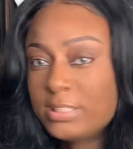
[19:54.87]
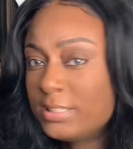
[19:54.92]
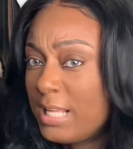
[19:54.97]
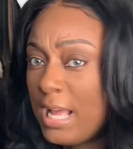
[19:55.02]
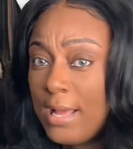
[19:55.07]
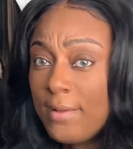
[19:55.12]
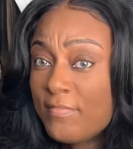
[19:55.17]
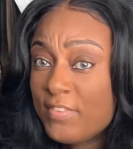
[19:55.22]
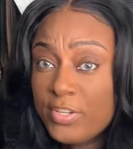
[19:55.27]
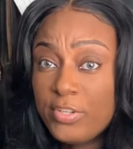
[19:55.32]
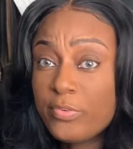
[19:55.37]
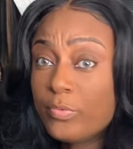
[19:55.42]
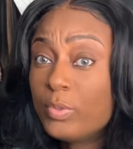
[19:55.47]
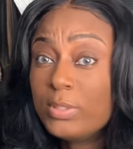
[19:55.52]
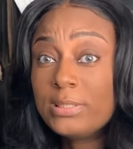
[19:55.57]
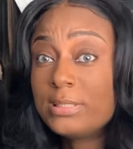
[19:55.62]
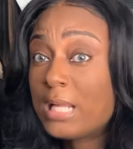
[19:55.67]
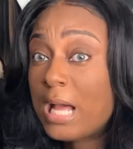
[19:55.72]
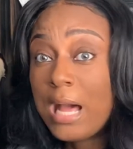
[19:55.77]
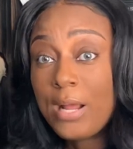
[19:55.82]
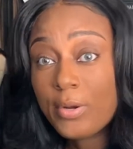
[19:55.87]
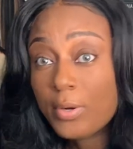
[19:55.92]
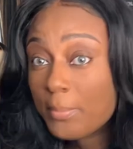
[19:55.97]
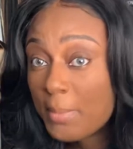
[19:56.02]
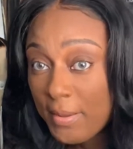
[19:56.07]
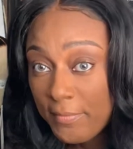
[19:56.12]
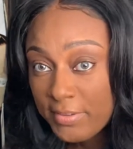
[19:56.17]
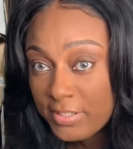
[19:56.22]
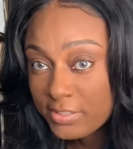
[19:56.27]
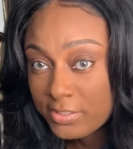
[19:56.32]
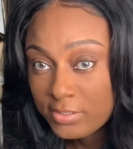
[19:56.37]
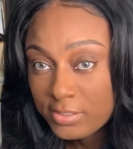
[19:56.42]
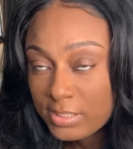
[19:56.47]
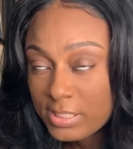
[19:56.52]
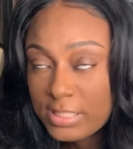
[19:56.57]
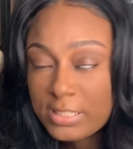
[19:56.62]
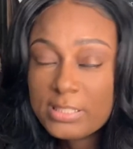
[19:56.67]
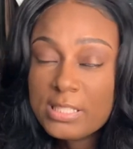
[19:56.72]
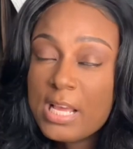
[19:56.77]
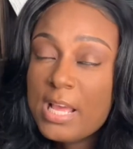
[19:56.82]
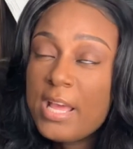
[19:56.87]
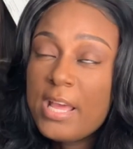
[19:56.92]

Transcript: that vendor was not on my vendors list.